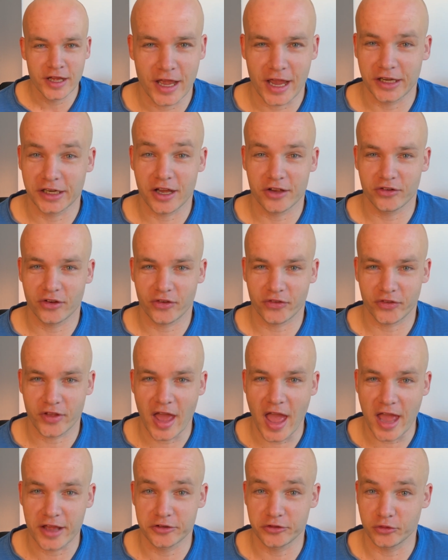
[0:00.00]
and I just
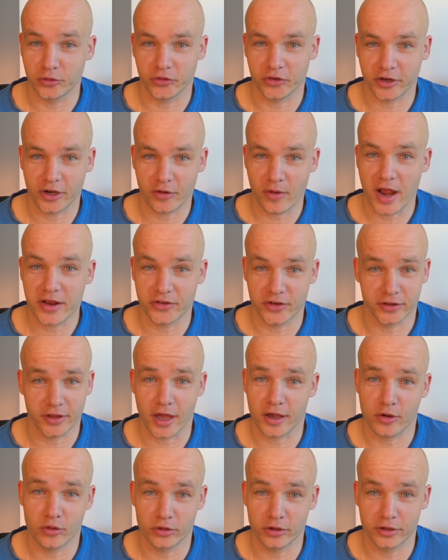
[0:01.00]
had to scratch it.
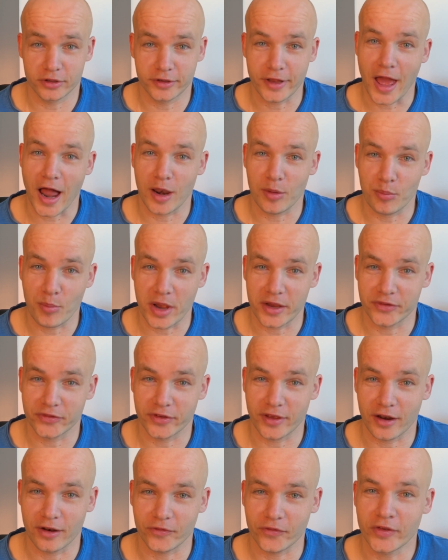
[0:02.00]
I couldn't help
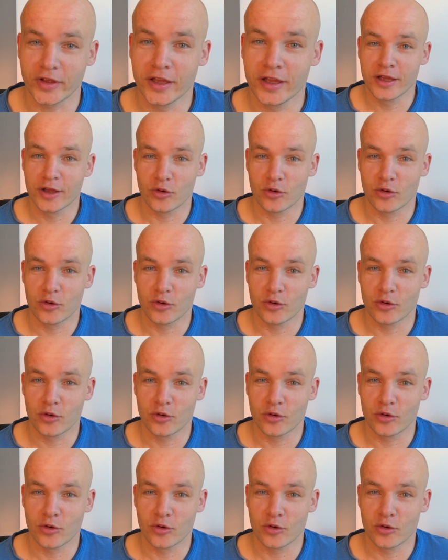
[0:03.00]
myself.